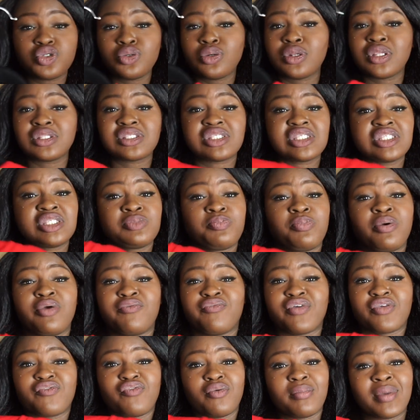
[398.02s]
students. This is
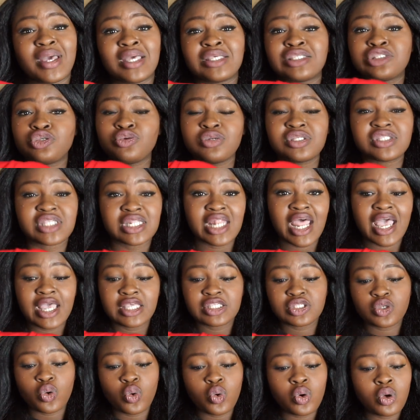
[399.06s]
perfect for my students in
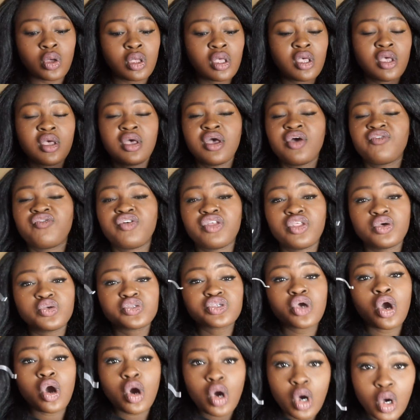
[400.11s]
high school, for
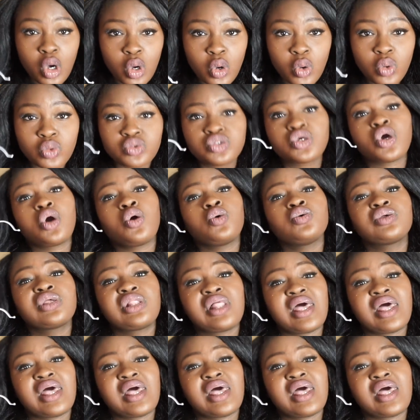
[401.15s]
those cold, cold